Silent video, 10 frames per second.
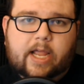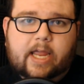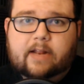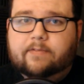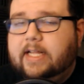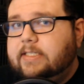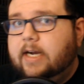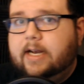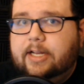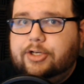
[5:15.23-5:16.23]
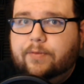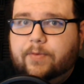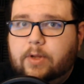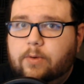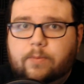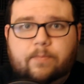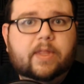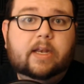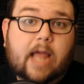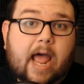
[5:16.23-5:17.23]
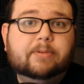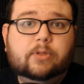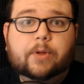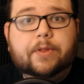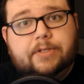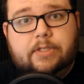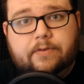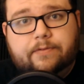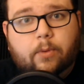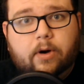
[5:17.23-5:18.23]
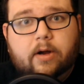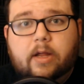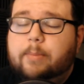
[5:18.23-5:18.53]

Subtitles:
And if that's not an issue for you, then absolutely this is a 4.